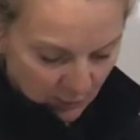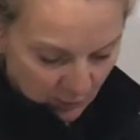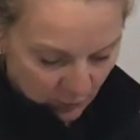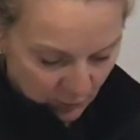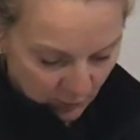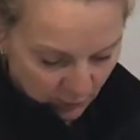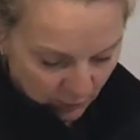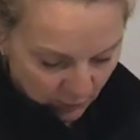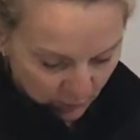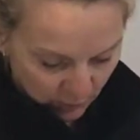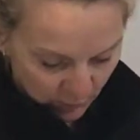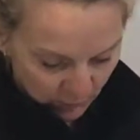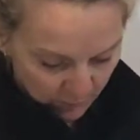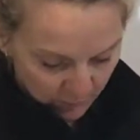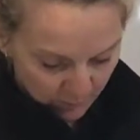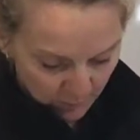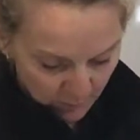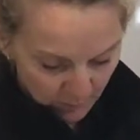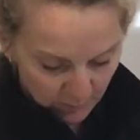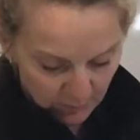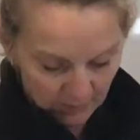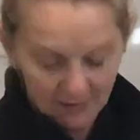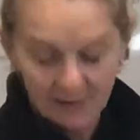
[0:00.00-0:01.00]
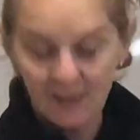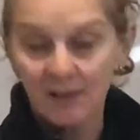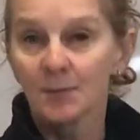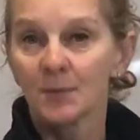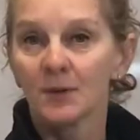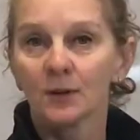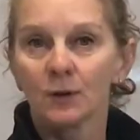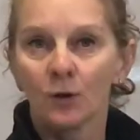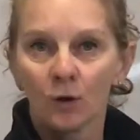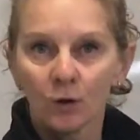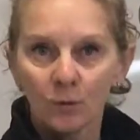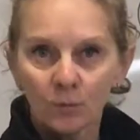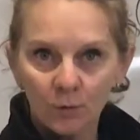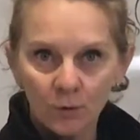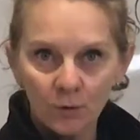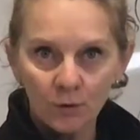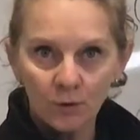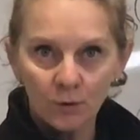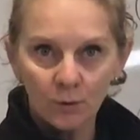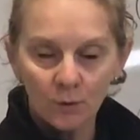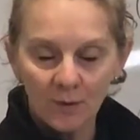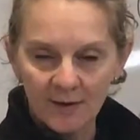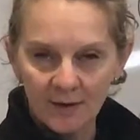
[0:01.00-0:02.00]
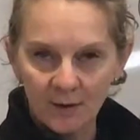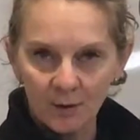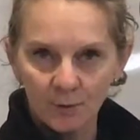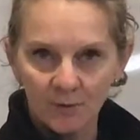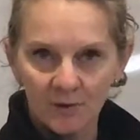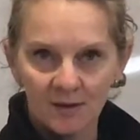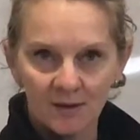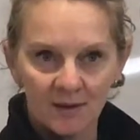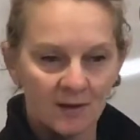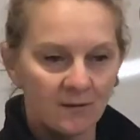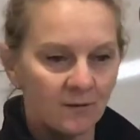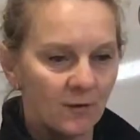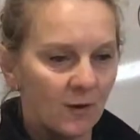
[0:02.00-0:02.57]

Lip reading: your placement logbook when you receive